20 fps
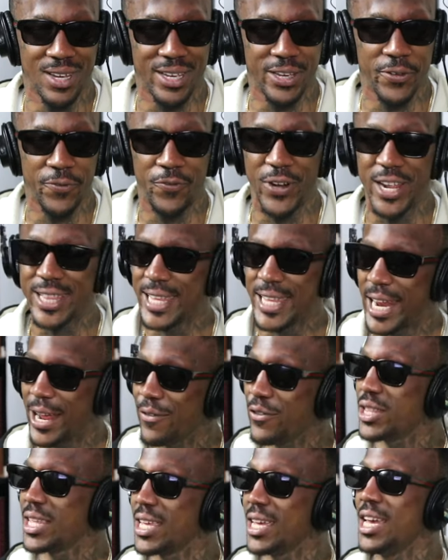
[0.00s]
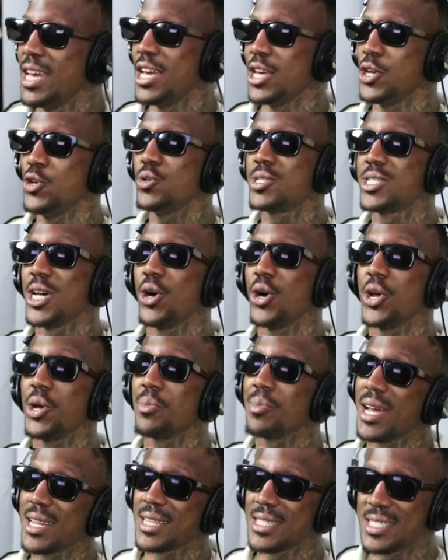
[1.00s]
conflicted everything. You told
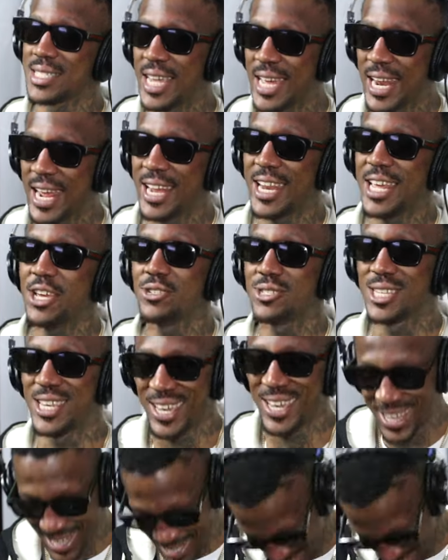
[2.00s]
him not to say that, then you say,